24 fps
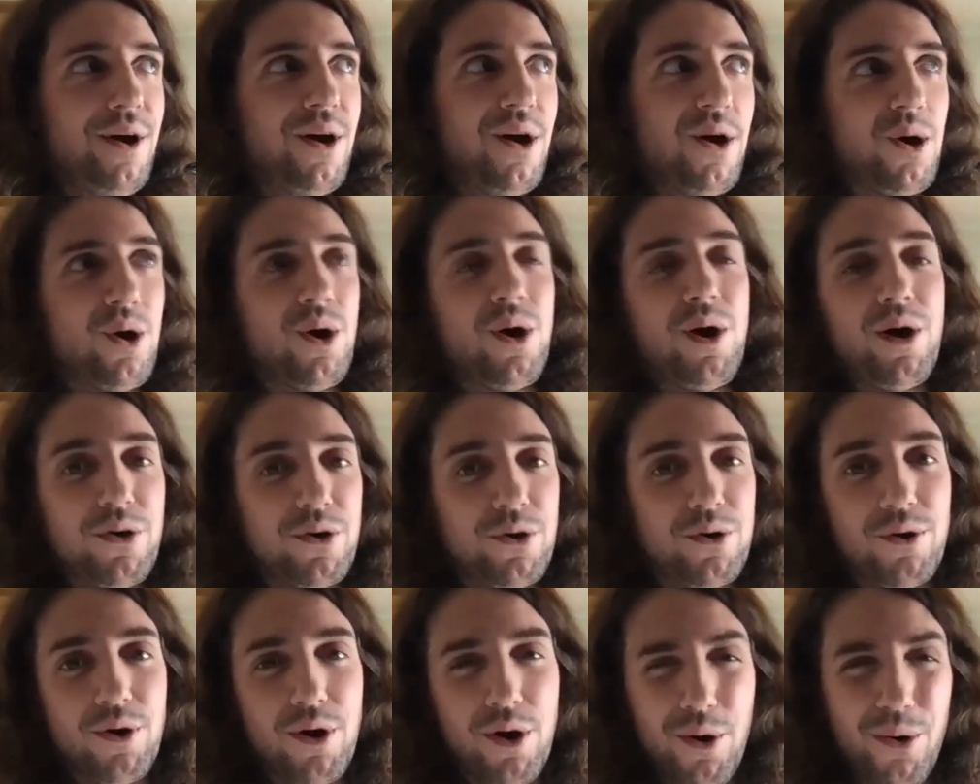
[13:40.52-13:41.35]
on
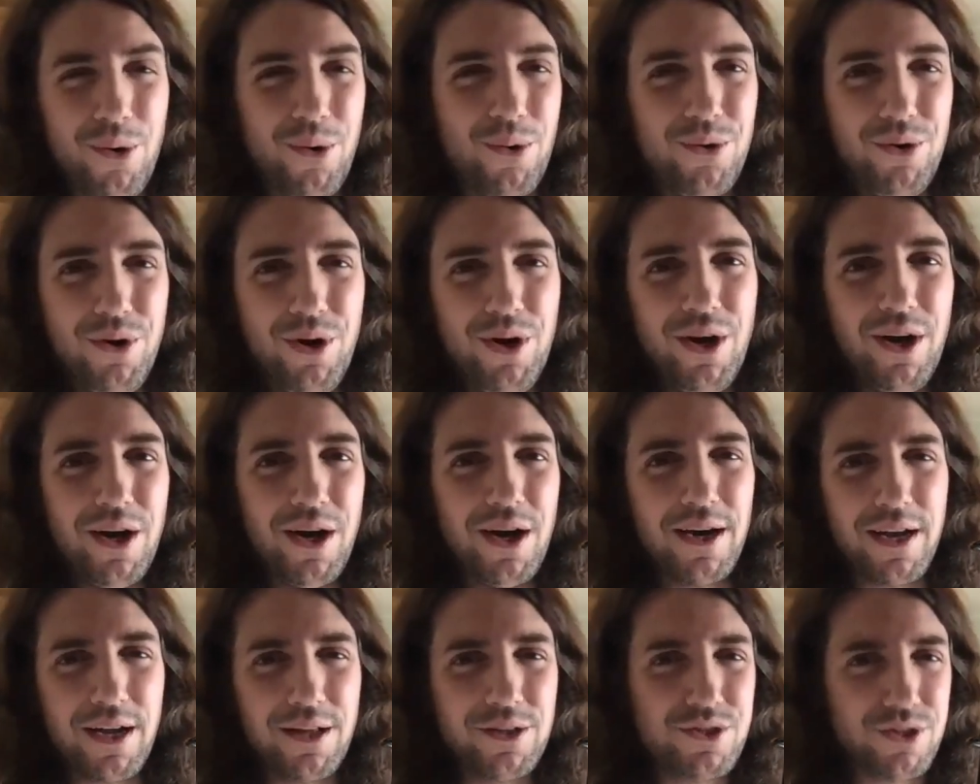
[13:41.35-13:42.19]
her own
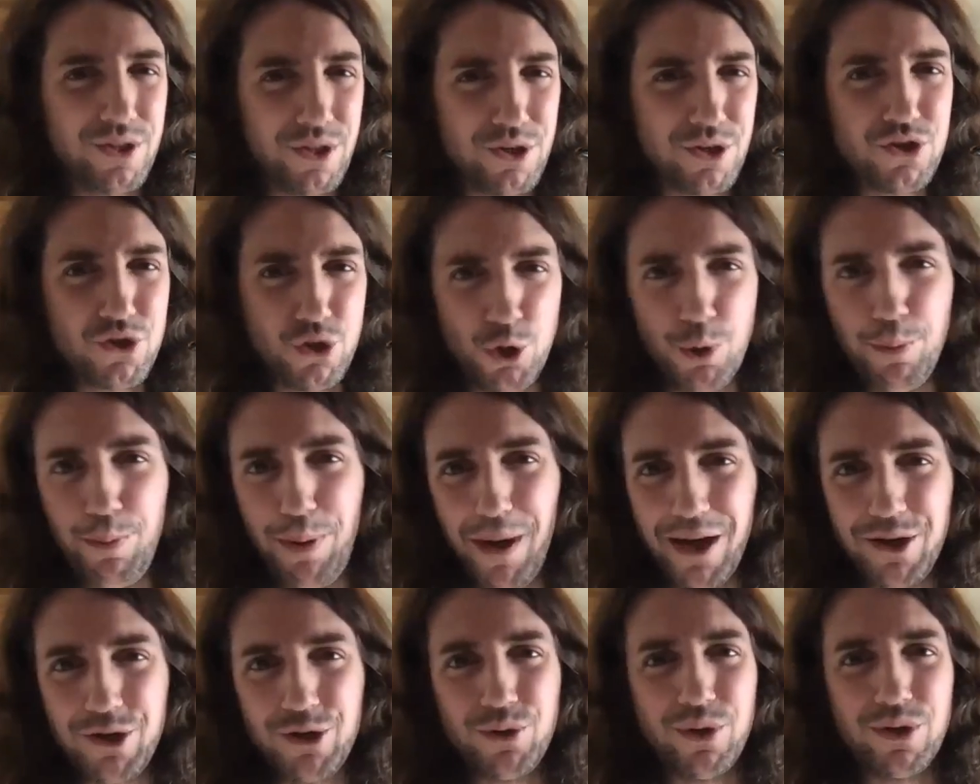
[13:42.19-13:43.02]
against these 2
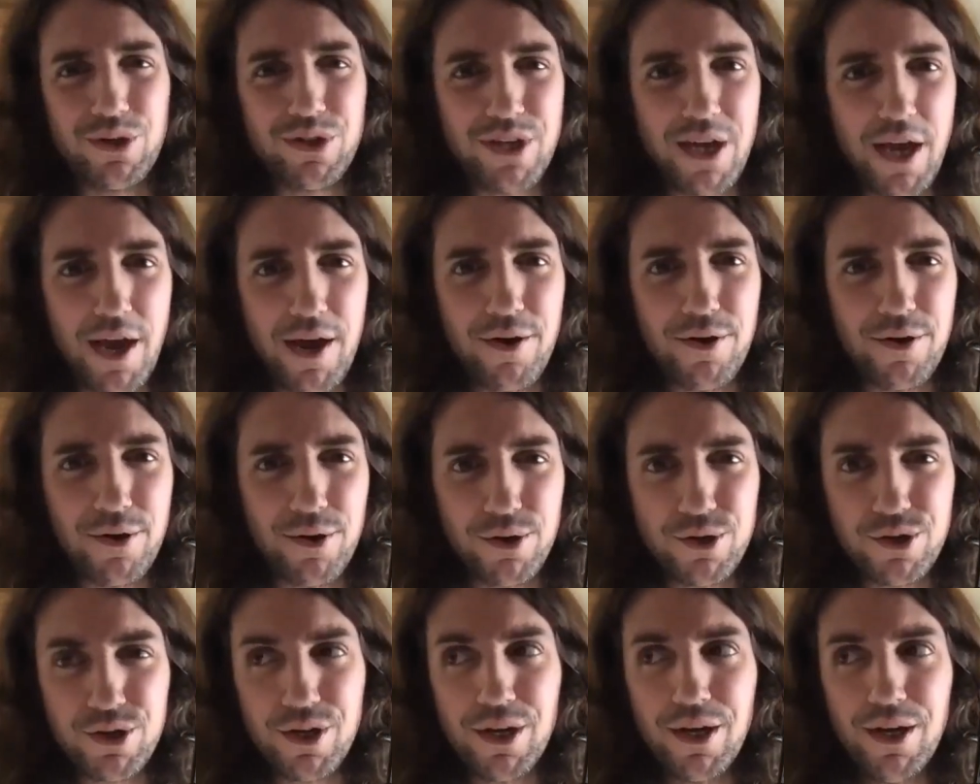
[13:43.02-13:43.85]
petulant
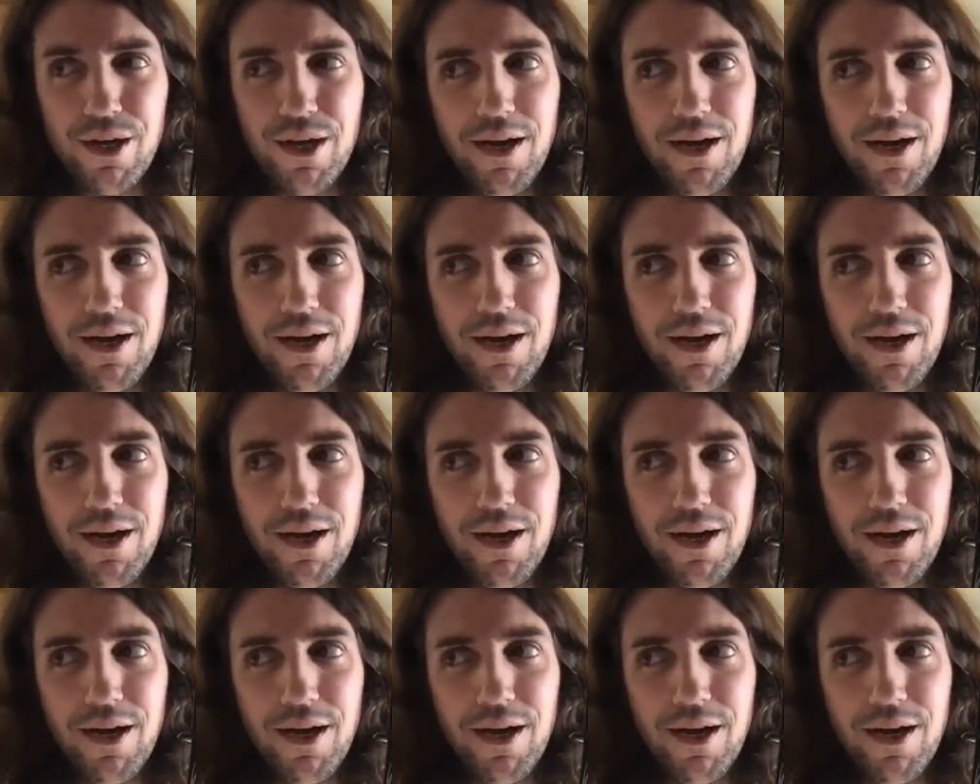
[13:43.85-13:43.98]
senators.